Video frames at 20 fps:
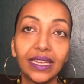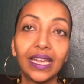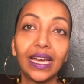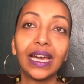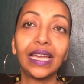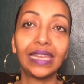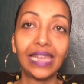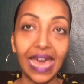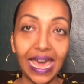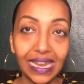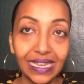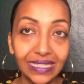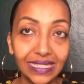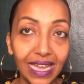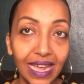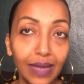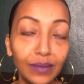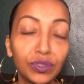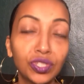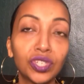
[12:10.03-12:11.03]
A lot of
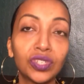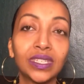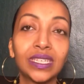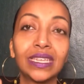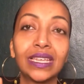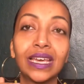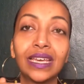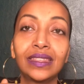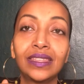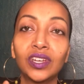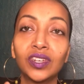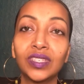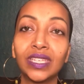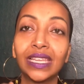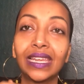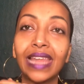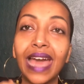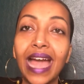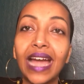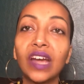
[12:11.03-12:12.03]
times there's a
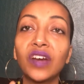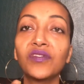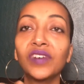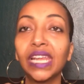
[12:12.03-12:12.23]
lack of